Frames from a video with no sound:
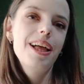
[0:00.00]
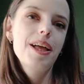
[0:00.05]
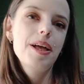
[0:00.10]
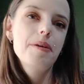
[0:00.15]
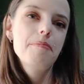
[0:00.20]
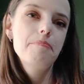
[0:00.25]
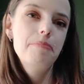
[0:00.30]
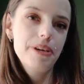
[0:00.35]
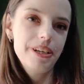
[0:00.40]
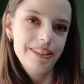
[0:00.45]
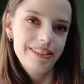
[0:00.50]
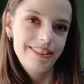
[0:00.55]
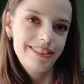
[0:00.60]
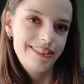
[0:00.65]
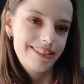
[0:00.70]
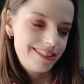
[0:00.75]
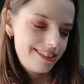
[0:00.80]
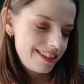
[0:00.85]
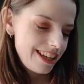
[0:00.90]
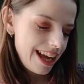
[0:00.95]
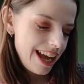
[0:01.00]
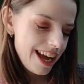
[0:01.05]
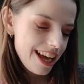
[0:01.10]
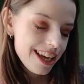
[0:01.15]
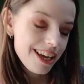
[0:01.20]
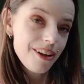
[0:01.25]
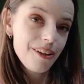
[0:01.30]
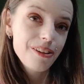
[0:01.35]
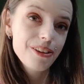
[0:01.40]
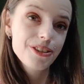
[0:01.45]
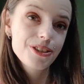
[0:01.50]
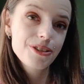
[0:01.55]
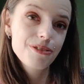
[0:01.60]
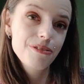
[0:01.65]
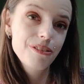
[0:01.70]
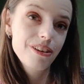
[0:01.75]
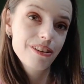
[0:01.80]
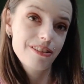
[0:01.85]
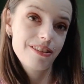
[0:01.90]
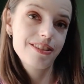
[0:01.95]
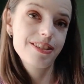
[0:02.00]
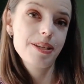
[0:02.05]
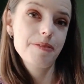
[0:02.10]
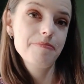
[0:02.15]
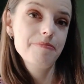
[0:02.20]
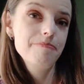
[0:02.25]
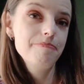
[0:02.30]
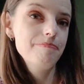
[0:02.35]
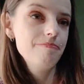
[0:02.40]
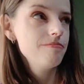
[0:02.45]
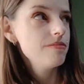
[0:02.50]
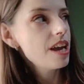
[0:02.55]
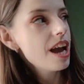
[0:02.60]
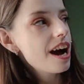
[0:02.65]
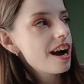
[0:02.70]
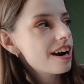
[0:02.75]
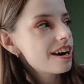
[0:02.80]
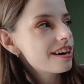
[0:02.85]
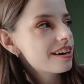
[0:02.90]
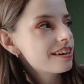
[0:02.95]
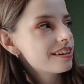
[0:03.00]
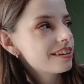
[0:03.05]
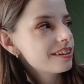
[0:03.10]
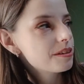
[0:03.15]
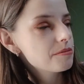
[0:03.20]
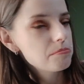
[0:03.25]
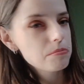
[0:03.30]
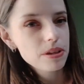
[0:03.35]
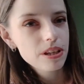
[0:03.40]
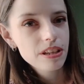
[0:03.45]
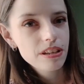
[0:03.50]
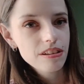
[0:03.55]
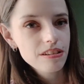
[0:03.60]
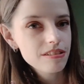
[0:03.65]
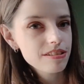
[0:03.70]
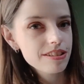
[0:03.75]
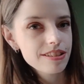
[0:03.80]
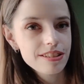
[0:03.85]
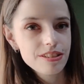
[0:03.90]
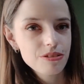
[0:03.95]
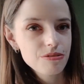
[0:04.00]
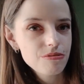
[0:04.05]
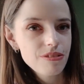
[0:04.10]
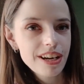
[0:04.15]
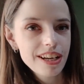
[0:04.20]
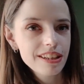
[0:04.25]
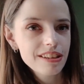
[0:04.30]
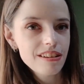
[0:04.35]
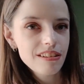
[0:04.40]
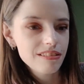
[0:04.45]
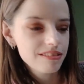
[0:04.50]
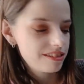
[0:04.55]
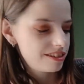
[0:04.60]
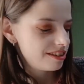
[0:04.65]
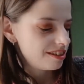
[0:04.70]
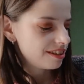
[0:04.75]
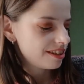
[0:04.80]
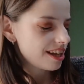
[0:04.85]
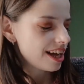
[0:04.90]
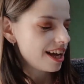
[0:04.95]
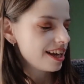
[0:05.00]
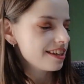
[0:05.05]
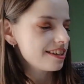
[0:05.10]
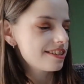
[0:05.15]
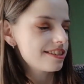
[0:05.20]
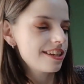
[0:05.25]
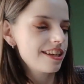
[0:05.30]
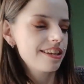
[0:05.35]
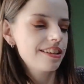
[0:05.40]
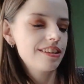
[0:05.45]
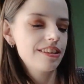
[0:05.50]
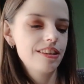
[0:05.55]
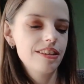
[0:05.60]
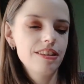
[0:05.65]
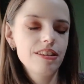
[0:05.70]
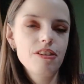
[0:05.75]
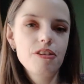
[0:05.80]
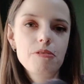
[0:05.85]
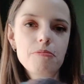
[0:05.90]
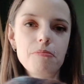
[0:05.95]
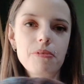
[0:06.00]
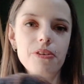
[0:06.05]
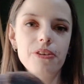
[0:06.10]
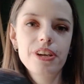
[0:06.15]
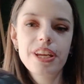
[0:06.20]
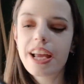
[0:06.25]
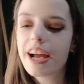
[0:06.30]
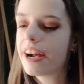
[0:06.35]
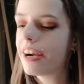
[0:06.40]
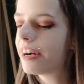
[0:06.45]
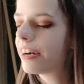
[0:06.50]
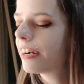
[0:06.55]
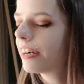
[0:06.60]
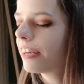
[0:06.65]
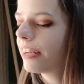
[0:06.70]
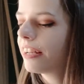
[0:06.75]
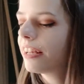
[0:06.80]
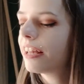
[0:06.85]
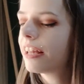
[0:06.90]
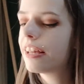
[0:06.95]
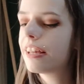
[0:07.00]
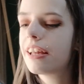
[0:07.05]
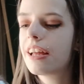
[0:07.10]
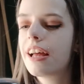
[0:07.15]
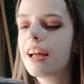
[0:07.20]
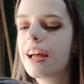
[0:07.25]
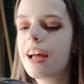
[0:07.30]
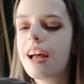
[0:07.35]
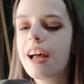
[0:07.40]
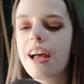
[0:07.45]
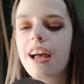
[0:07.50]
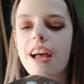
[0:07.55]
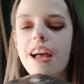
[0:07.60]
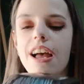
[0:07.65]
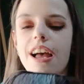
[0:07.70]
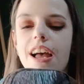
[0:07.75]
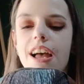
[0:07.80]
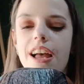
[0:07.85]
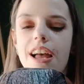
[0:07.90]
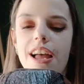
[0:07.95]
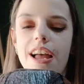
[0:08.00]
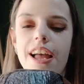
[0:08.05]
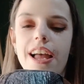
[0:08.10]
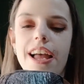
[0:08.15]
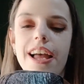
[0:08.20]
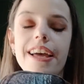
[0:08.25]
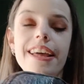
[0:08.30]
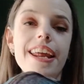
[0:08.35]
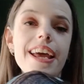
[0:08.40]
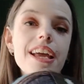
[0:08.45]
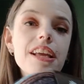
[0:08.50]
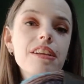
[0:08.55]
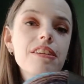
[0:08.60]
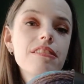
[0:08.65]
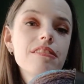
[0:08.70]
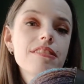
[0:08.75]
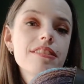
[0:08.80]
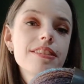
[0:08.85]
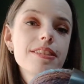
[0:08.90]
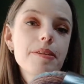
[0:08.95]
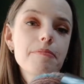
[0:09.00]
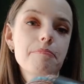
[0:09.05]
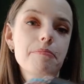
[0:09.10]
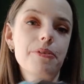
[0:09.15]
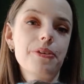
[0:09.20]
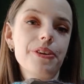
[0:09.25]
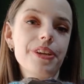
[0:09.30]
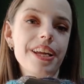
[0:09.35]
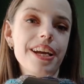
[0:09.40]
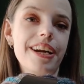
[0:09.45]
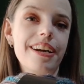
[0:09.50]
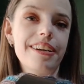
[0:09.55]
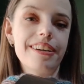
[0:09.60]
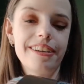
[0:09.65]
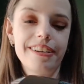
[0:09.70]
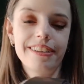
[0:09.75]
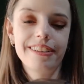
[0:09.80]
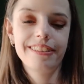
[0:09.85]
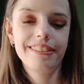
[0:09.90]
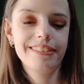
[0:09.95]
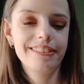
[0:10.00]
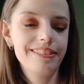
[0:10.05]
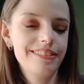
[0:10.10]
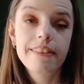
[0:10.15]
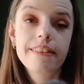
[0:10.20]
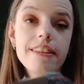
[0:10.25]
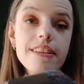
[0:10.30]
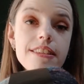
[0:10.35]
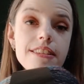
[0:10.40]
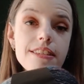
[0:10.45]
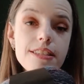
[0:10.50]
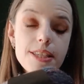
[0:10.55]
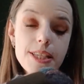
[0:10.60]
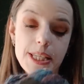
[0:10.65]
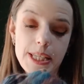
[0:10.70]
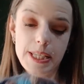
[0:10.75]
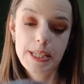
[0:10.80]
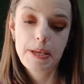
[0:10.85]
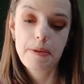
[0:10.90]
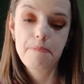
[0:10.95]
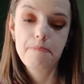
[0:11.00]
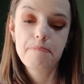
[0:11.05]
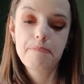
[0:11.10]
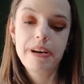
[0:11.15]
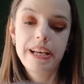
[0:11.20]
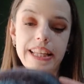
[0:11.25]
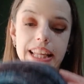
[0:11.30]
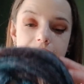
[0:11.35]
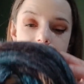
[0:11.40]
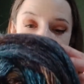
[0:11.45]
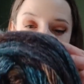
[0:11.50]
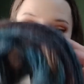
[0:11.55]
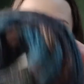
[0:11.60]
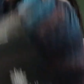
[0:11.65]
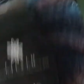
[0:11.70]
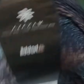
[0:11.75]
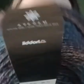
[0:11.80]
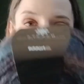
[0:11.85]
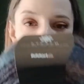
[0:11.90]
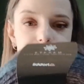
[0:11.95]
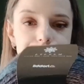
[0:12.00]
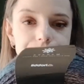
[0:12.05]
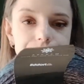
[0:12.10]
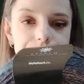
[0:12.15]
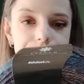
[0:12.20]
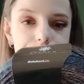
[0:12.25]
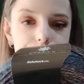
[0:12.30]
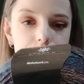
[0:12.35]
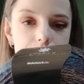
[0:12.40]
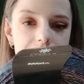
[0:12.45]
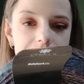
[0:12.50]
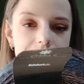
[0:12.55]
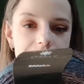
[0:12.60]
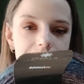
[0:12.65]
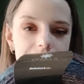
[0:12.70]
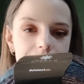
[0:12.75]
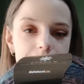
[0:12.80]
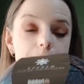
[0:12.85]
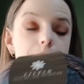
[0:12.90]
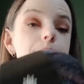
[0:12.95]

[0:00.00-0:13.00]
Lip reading: But I also got some yarn, because why not? I said no more yarn, and I got some more yarn. This is Manaya. Manaya.